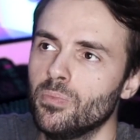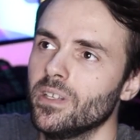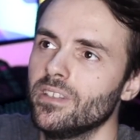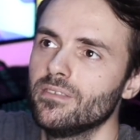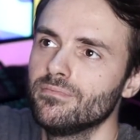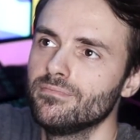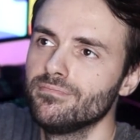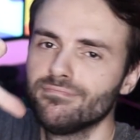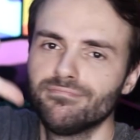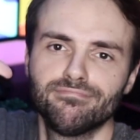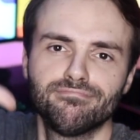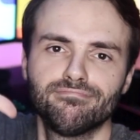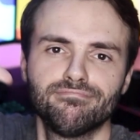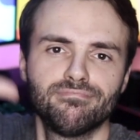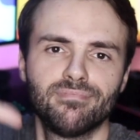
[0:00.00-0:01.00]
but
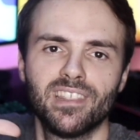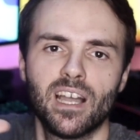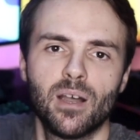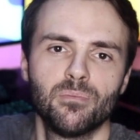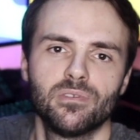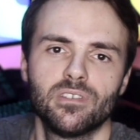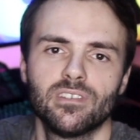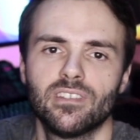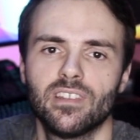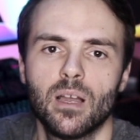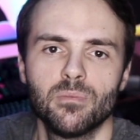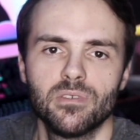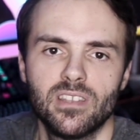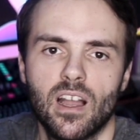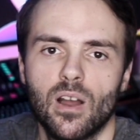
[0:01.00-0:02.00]
thumbs
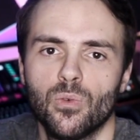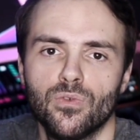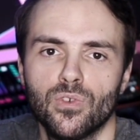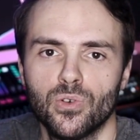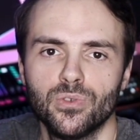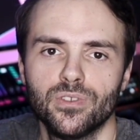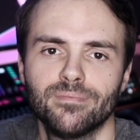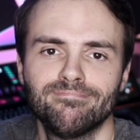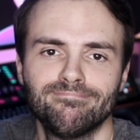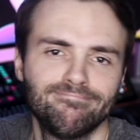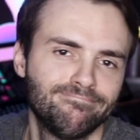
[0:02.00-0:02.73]
down vote.